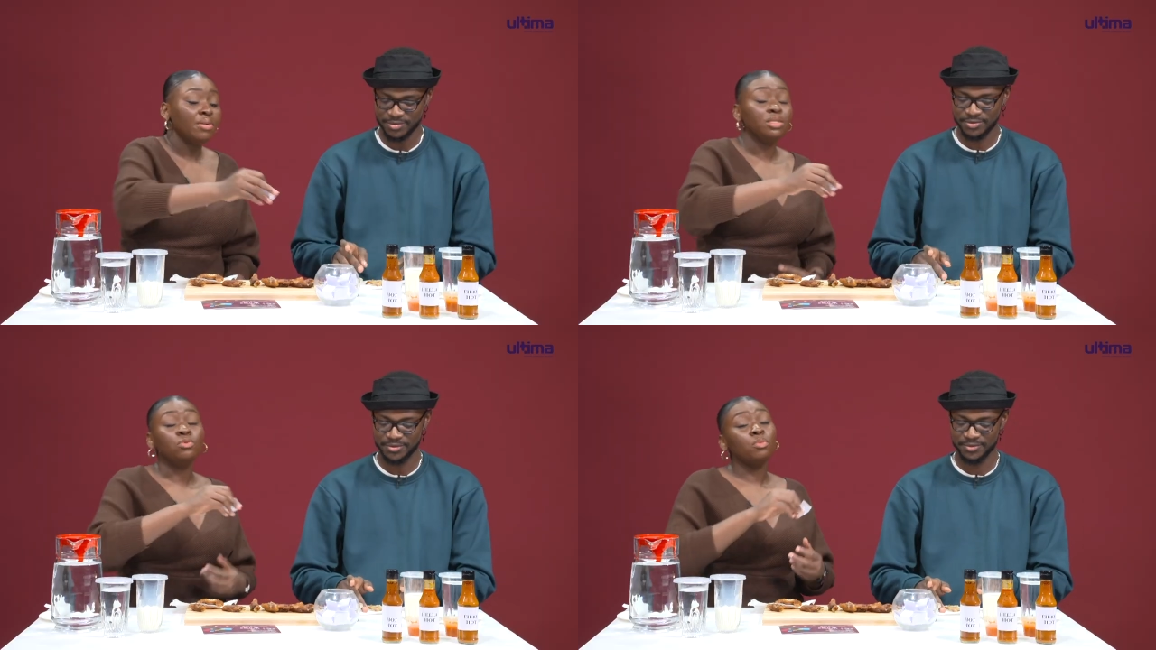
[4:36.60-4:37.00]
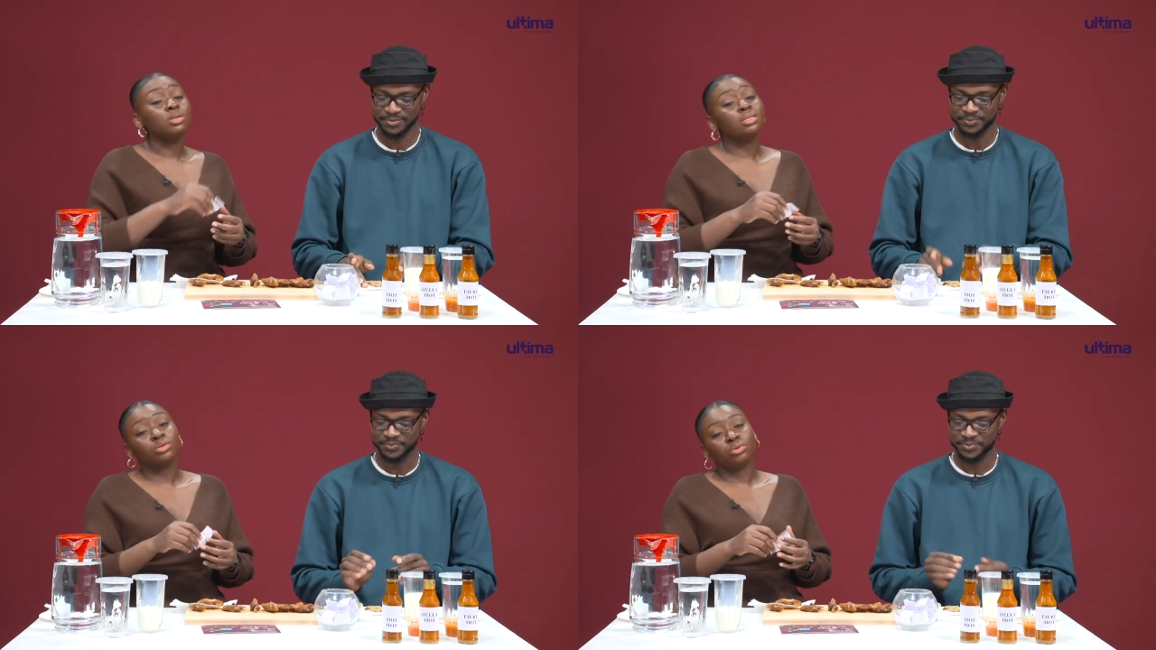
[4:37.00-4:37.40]
Speaker 1: If I see one
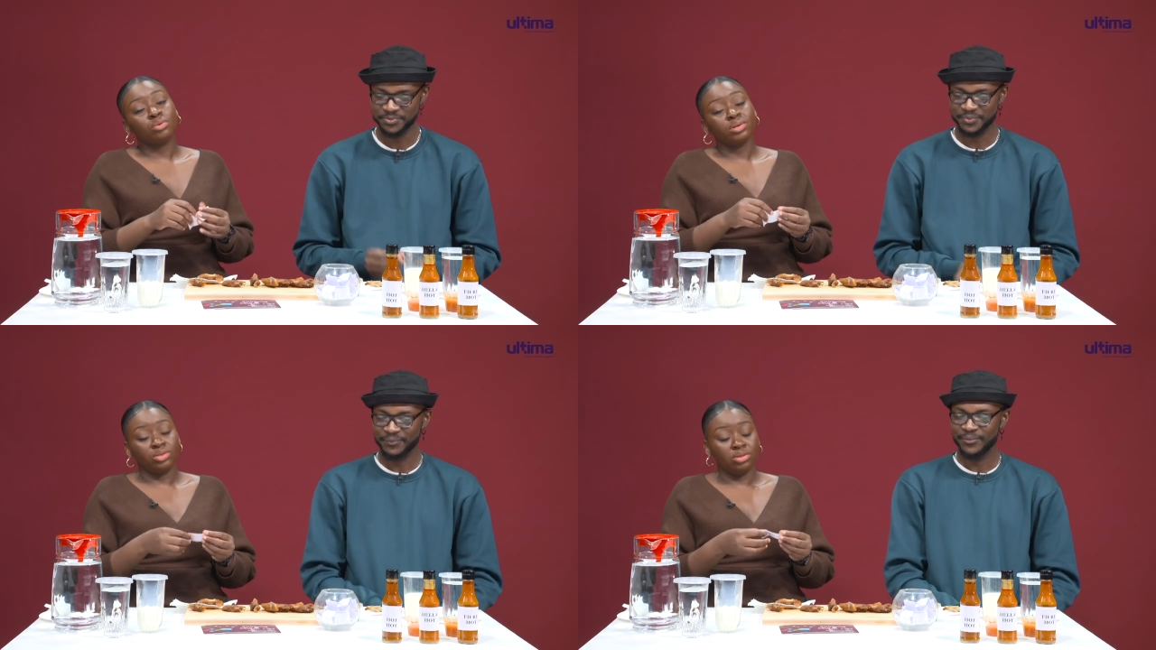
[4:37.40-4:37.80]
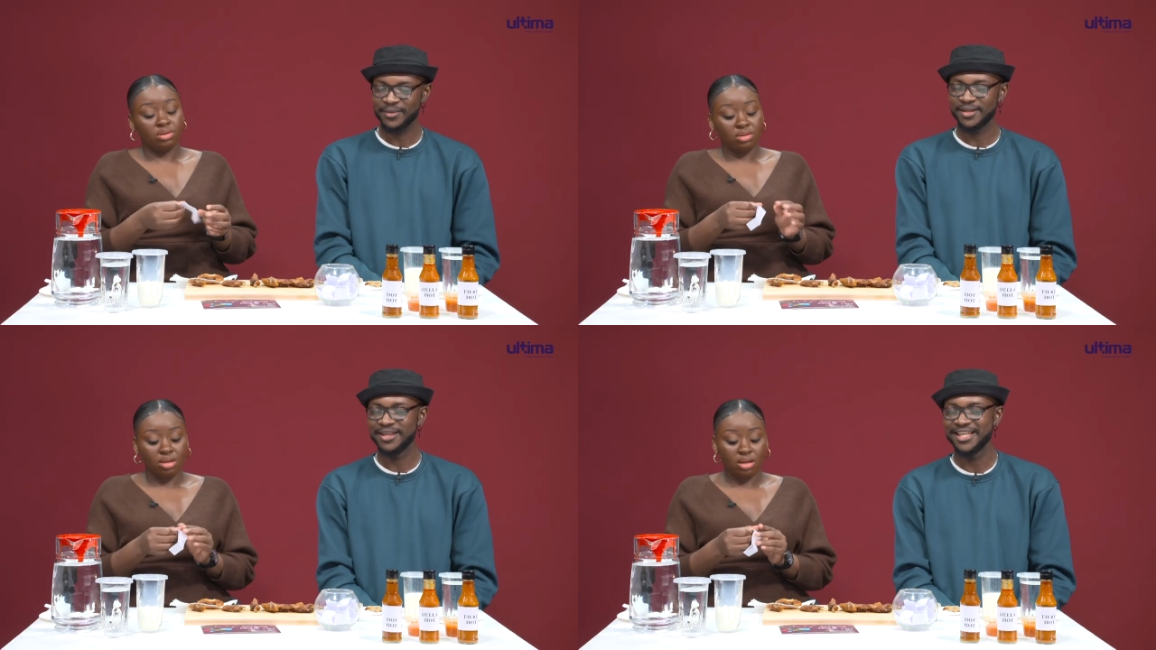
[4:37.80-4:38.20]
more sexual
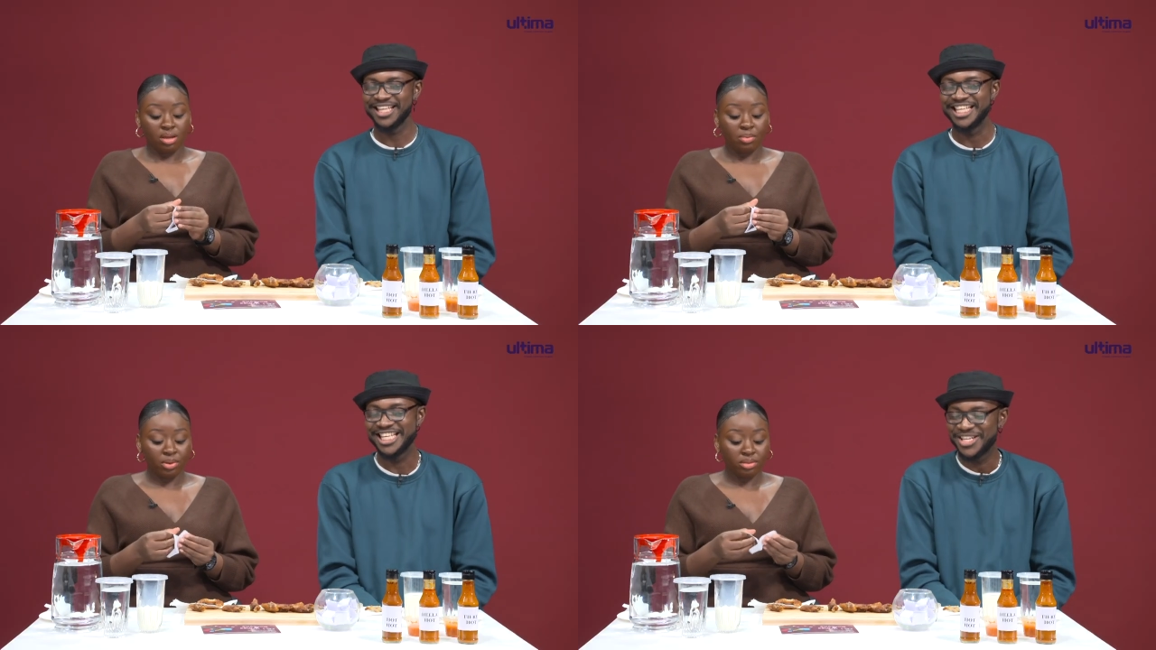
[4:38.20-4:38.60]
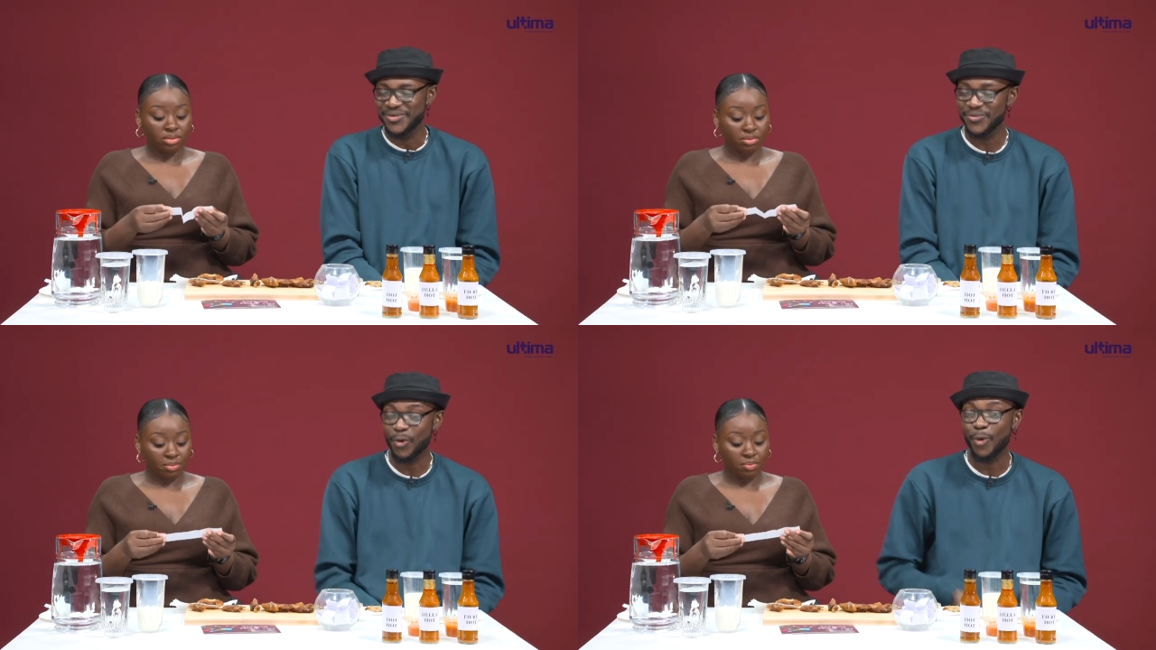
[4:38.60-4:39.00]
question, yeah, I'm
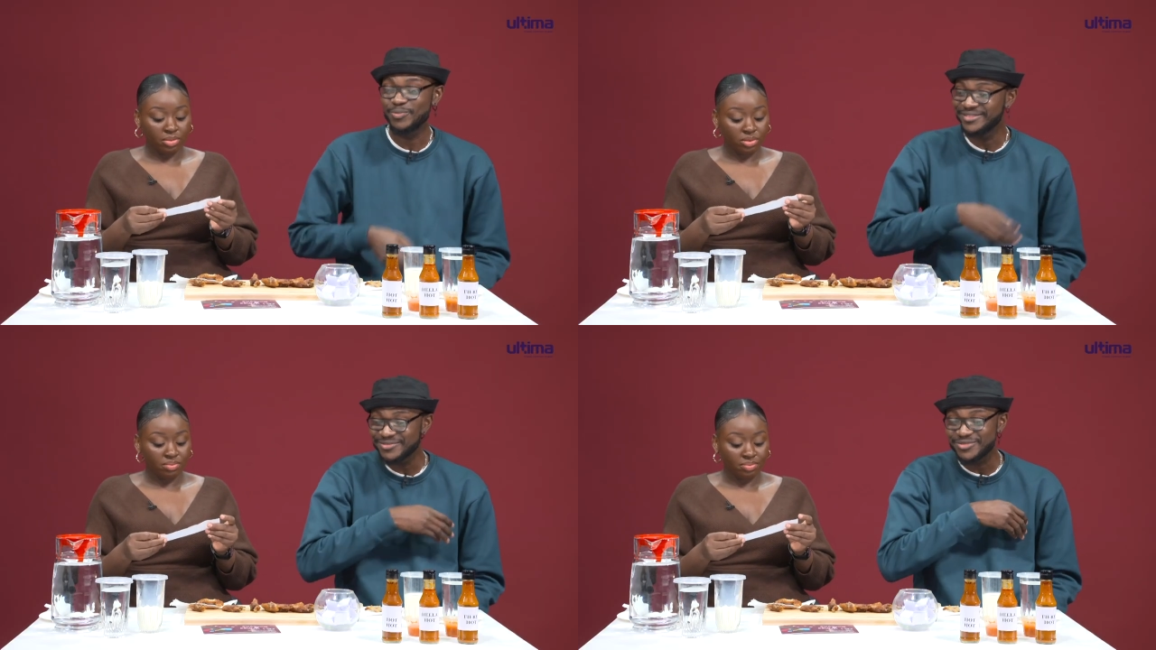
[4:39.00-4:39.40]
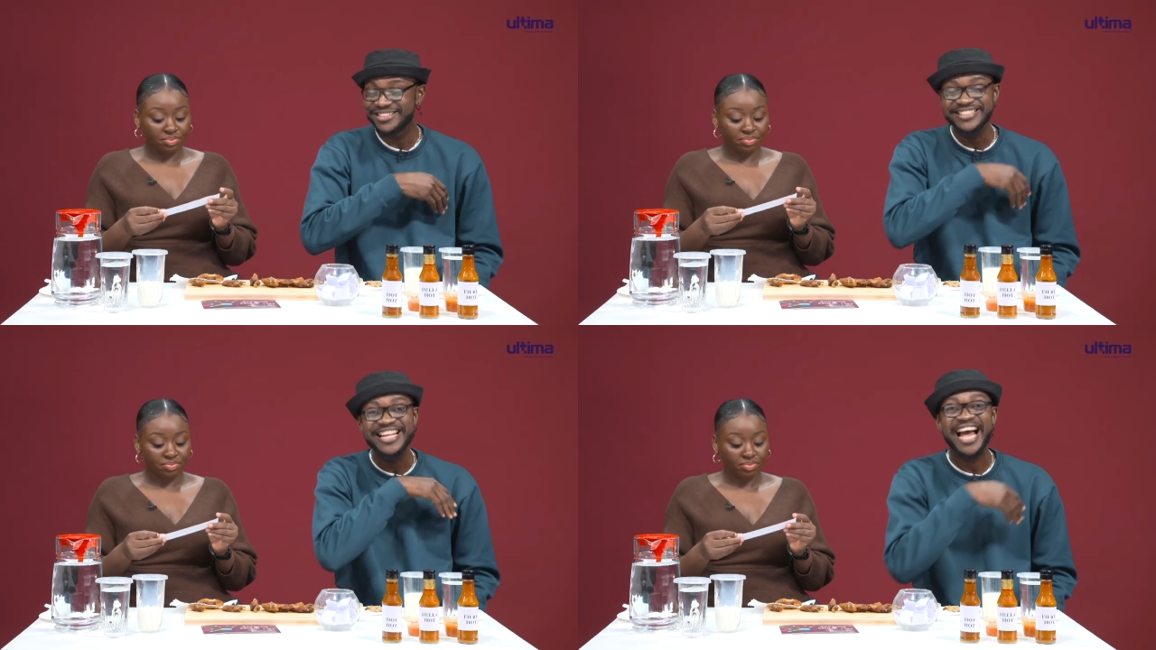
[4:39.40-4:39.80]
going
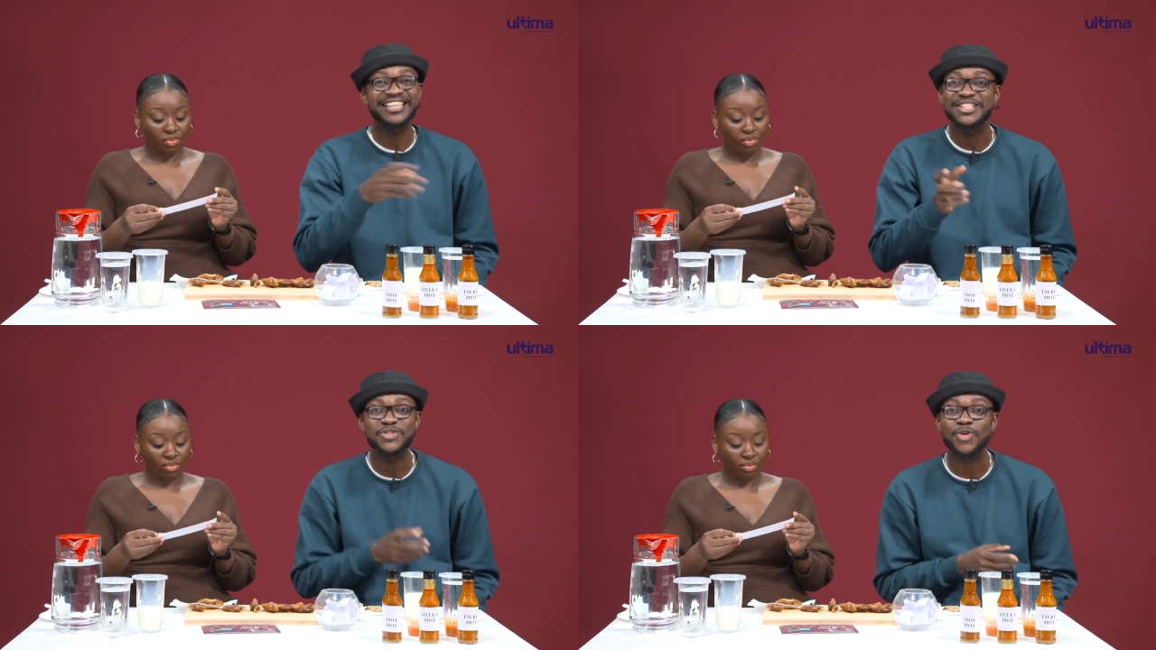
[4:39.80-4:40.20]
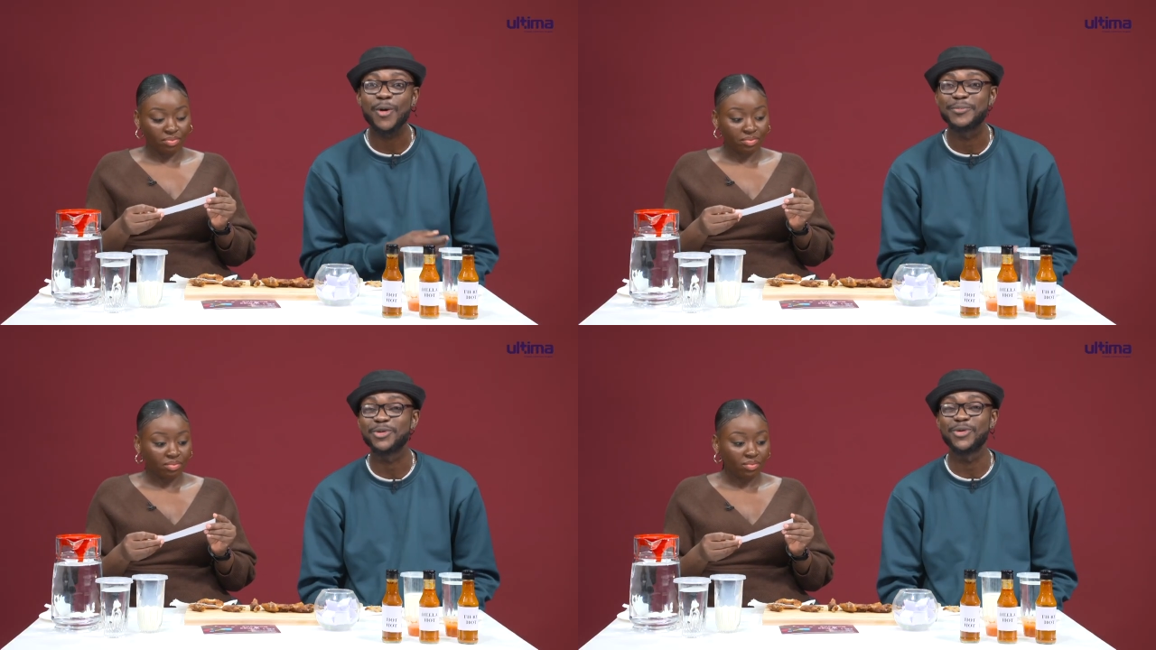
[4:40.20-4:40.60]
Speaker 2: to... knock this
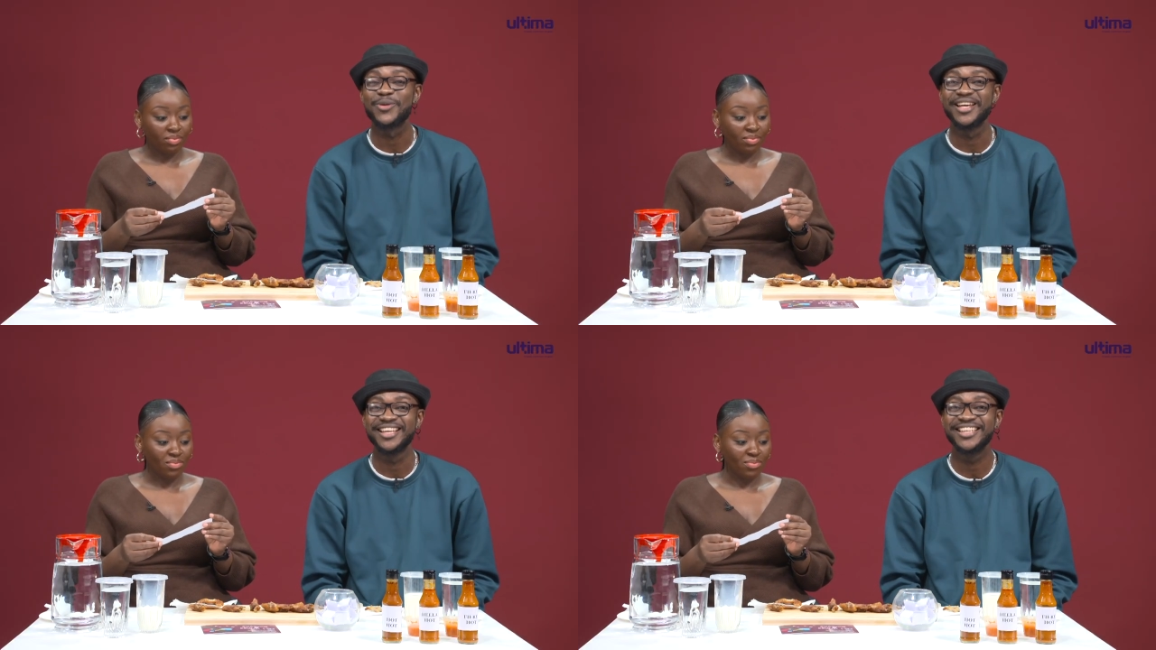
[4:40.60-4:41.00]
cup through